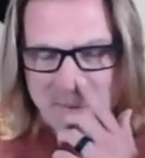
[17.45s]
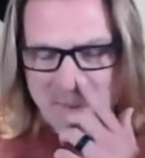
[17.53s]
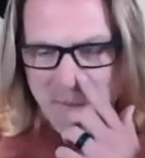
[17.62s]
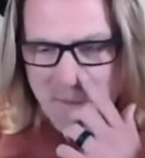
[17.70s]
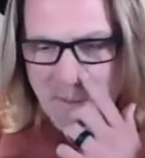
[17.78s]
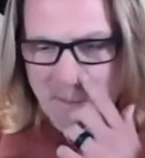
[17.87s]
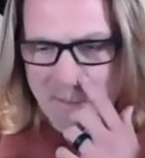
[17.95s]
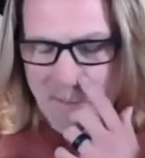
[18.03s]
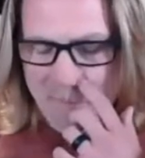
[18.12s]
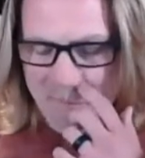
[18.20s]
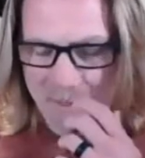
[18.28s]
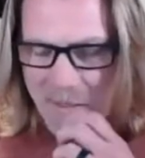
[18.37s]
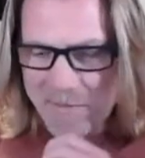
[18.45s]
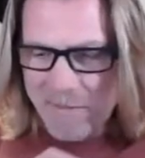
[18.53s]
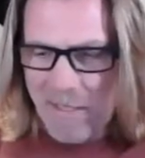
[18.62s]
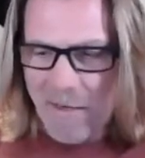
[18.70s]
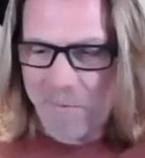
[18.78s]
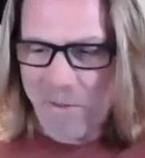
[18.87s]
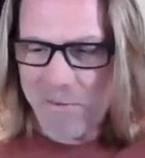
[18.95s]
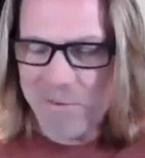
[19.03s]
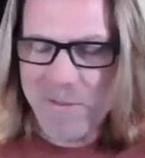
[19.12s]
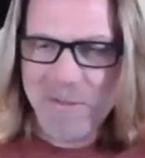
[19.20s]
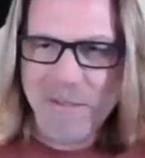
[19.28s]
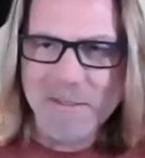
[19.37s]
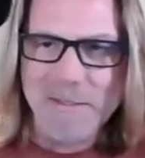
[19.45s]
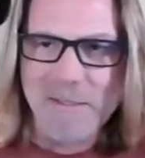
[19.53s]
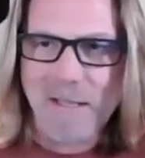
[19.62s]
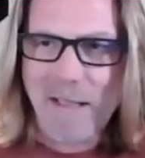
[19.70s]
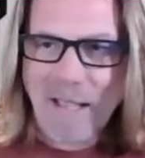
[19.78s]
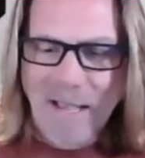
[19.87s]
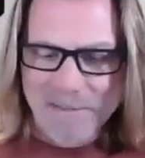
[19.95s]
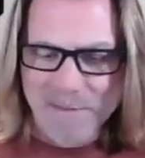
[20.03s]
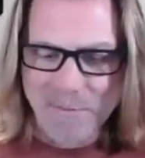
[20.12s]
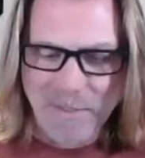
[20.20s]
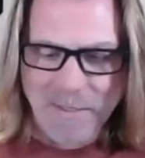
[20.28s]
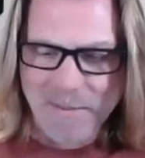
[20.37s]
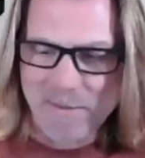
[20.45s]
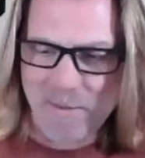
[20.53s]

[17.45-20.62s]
So I realize I kind of posted this at the last minute.